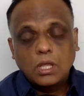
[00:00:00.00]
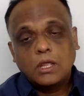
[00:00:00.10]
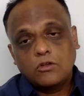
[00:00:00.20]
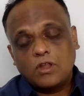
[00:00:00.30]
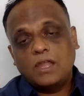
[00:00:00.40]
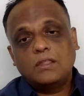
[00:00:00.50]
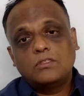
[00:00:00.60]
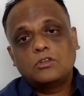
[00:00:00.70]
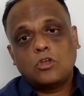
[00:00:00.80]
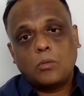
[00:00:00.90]
right at the
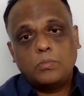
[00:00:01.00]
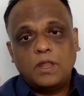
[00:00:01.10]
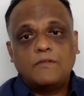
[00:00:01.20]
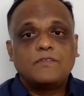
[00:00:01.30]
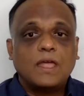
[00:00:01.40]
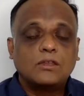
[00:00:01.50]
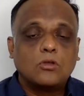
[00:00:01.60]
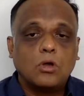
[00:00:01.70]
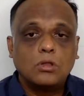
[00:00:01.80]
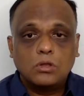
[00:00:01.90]
top left hand
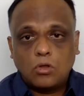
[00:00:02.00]
corner